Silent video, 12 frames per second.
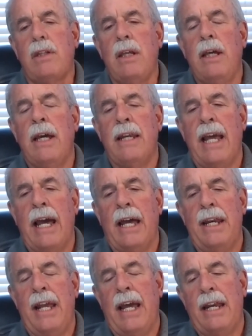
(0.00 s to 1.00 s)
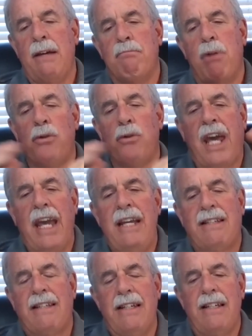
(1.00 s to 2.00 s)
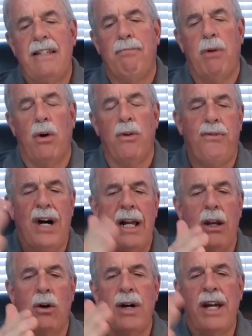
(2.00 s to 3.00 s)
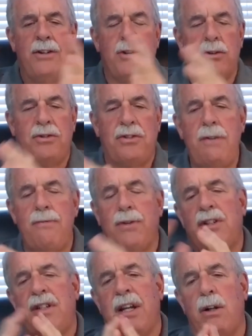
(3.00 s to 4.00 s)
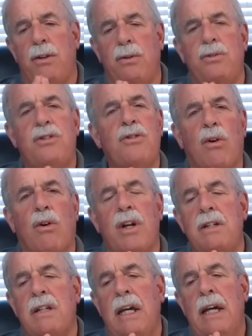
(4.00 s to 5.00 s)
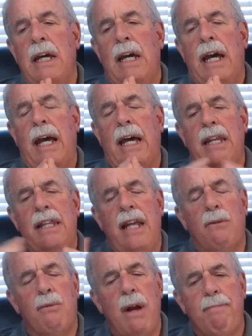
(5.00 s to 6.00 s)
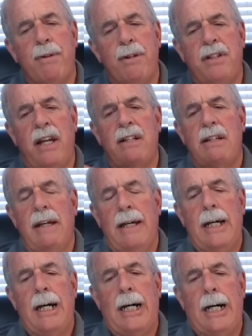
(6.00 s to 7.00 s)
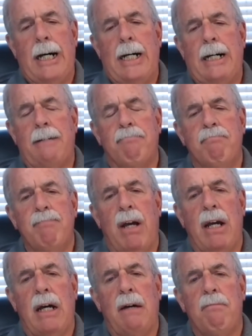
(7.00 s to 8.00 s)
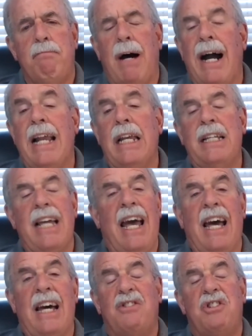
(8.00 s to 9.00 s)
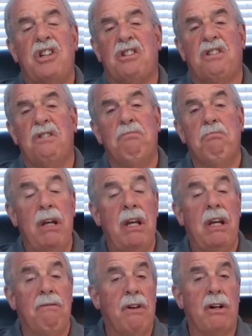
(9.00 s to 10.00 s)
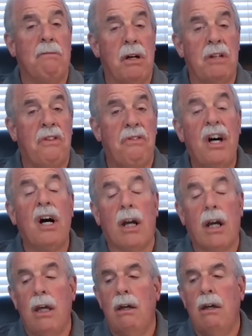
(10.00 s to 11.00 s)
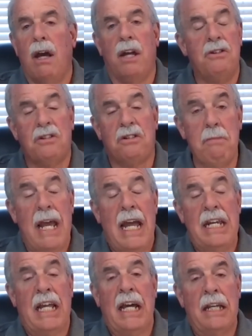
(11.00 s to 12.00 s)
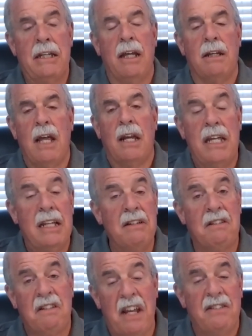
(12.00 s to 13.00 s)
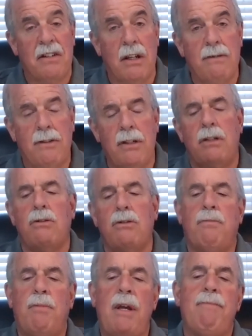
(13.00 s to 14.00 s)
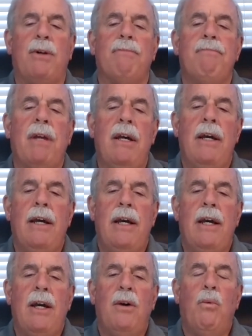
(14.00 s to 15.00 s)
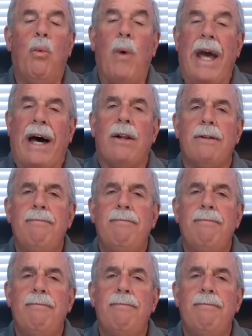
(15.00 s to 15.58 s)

in both cases, both Philo and Josephus tell those stories, and they represent Pilate as just being very much a thug and just demanding it and insensitive to the Jewish people. Well,